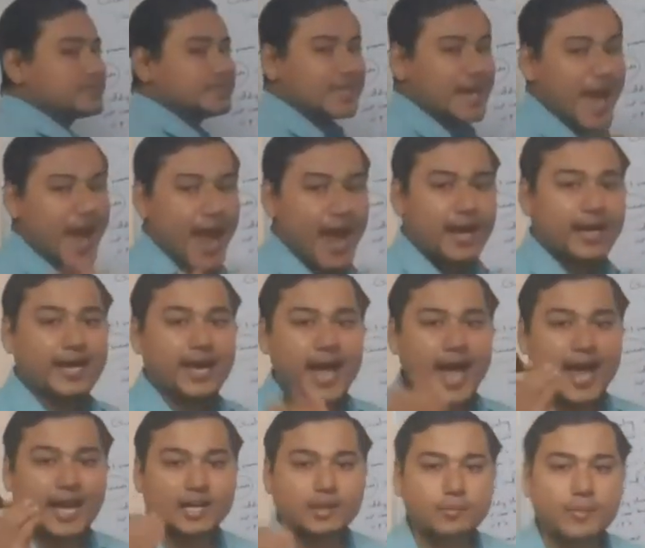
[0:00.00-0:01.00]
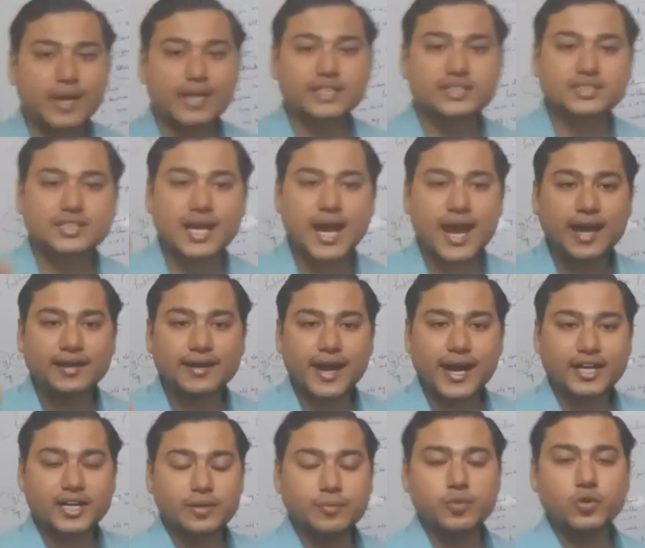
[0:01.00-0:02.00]
Tag, elements, and
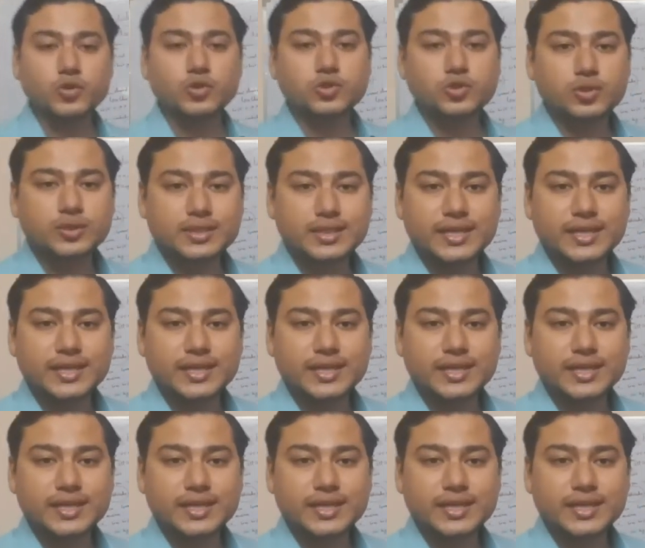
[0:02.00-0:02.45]
attribute.